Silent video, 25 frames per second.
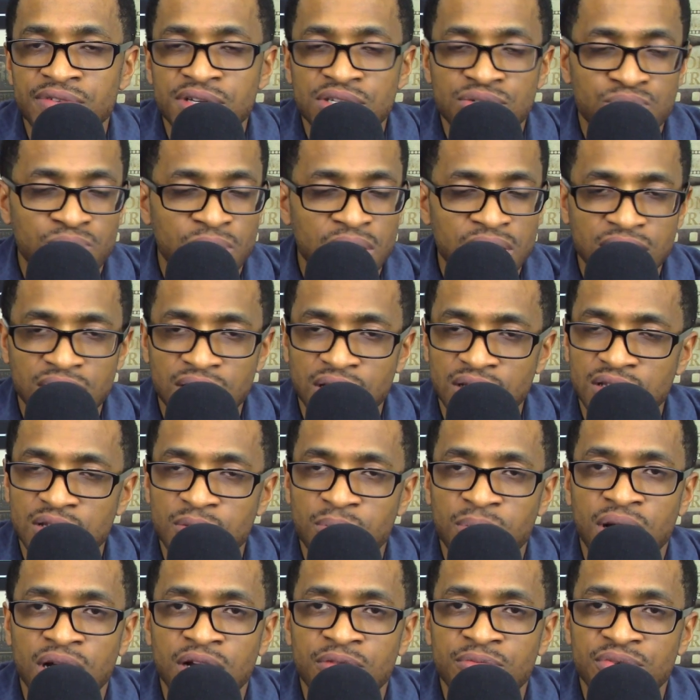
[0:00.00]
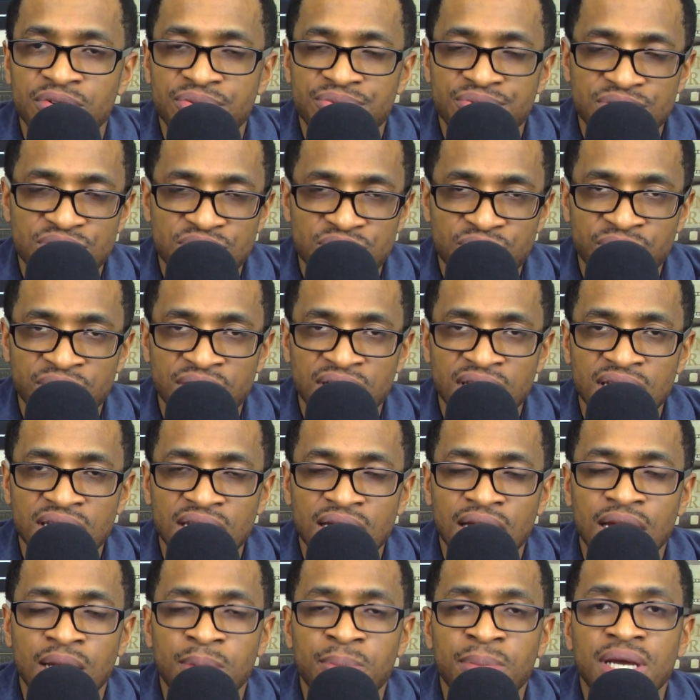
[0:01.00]
It's right at the bottom of your screen,
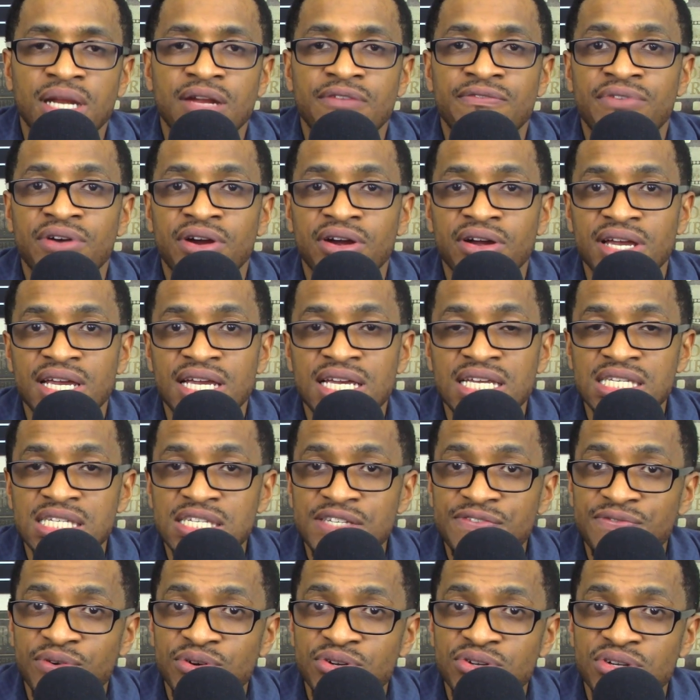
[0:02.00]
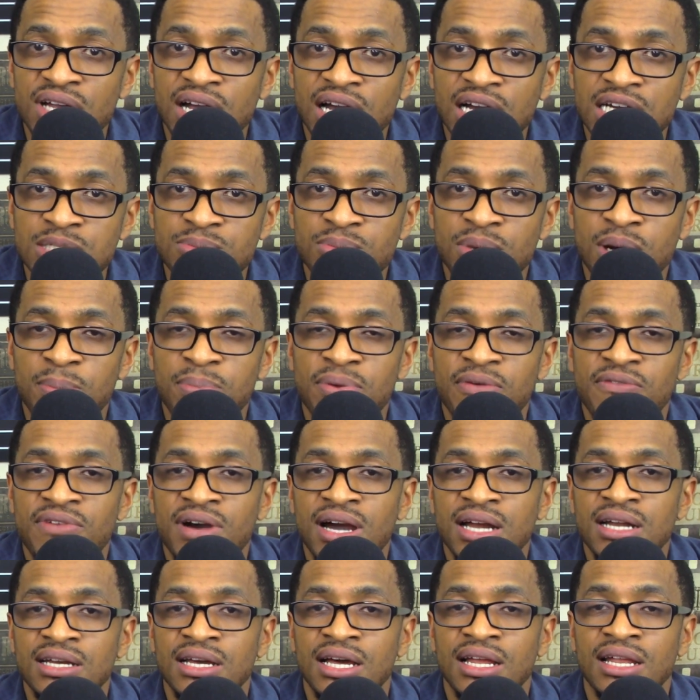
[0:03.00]
and I made it very easy for you guys by
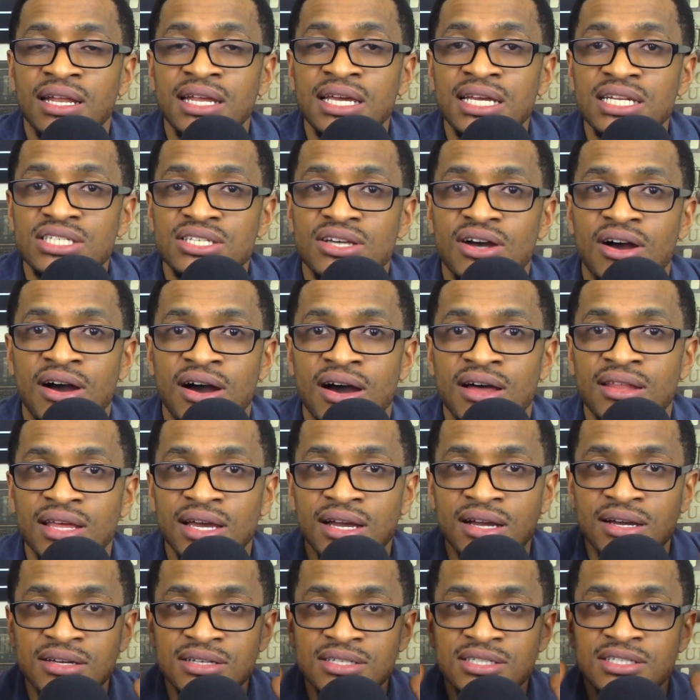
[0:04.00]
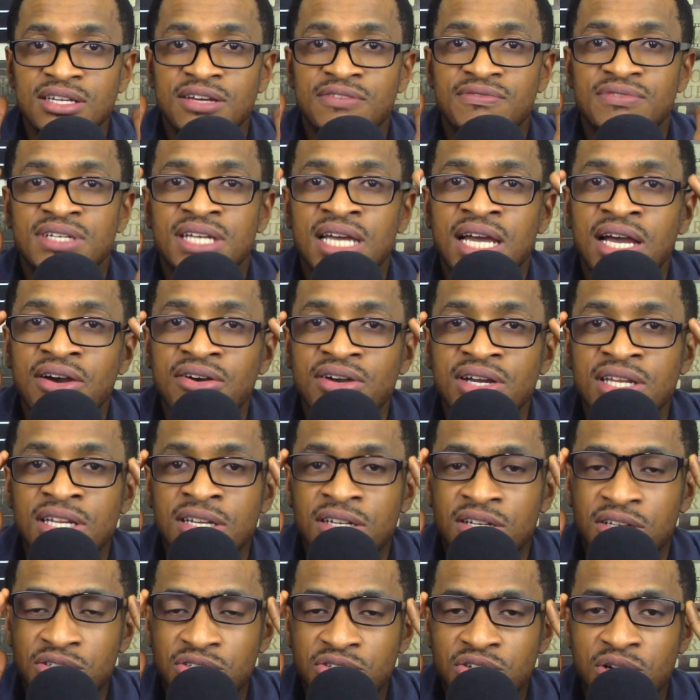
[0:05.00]
providing a link to all that good stuff down in the
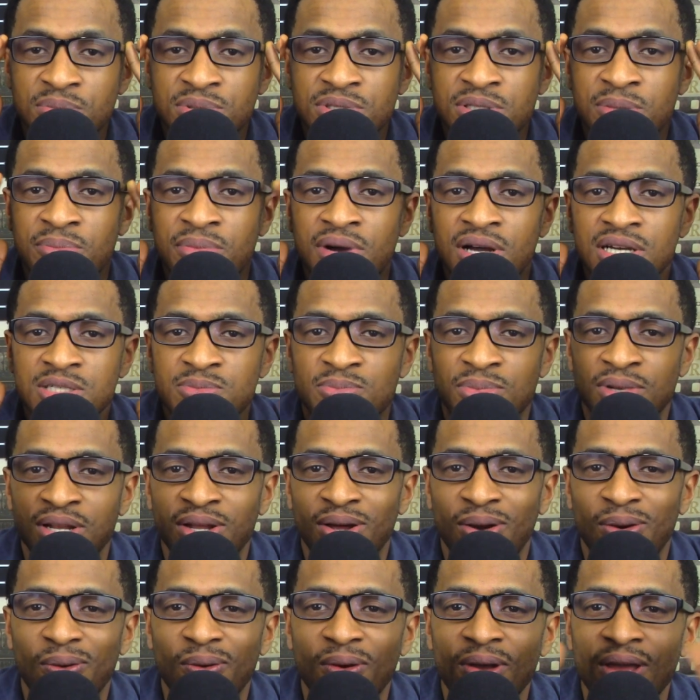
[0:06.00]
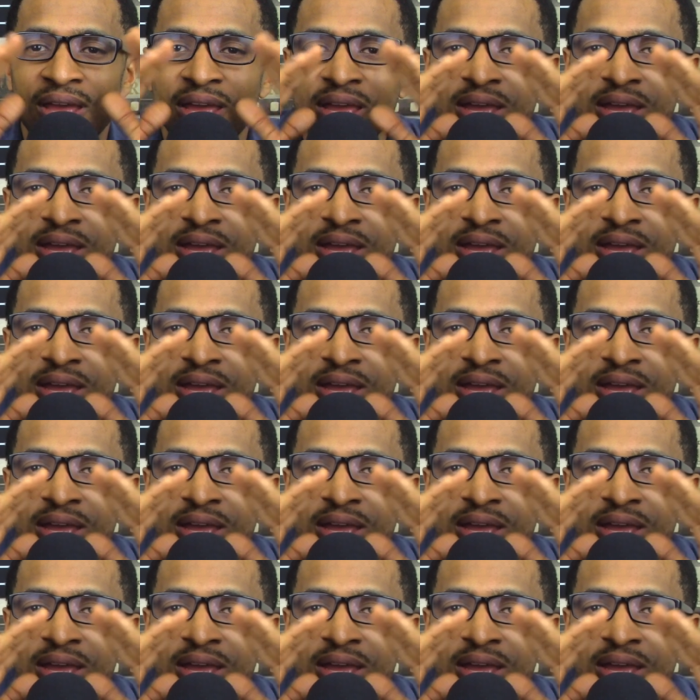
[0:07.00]
description box below.